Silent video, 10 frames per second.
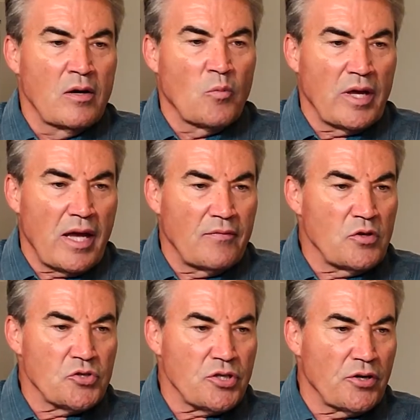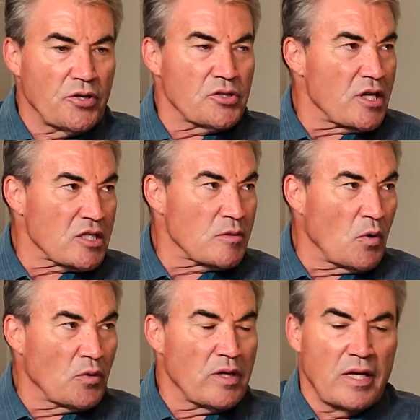we have you share your
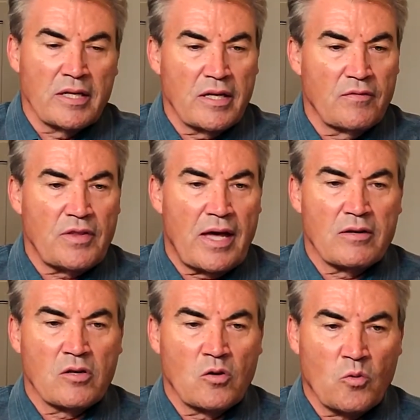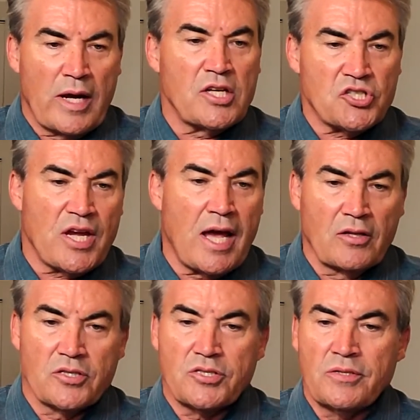testimony and give that great
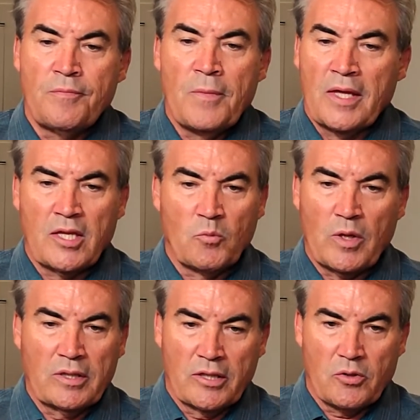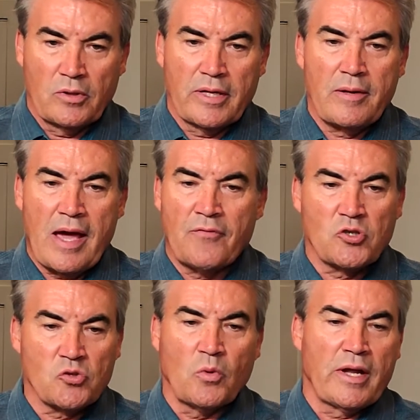challenge. And then we literally,
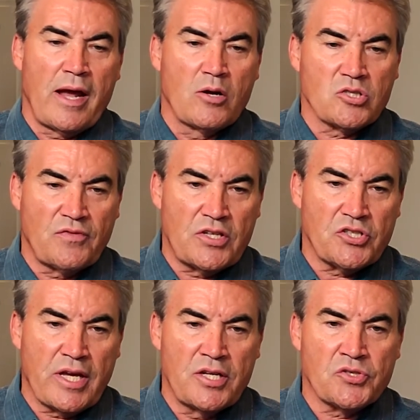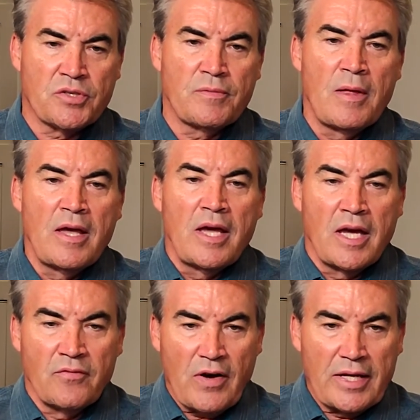after 20 hours of education,
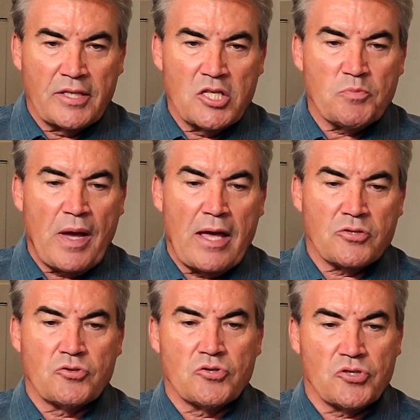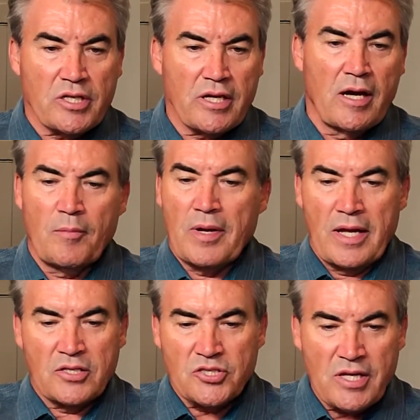invite these pastors to come
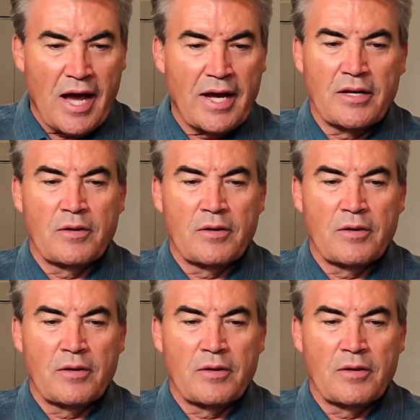and sign